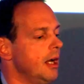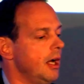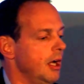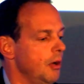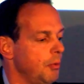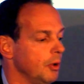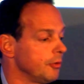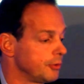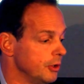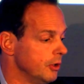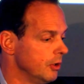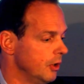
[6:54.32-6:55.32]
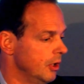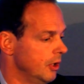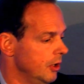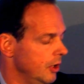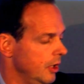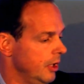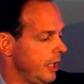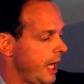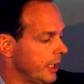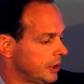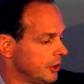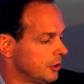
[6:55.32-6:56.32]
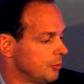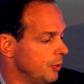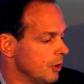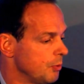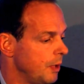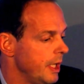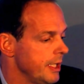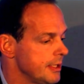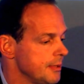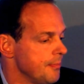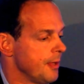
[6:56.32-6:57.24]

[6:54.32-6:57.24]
one of the largest worldwide.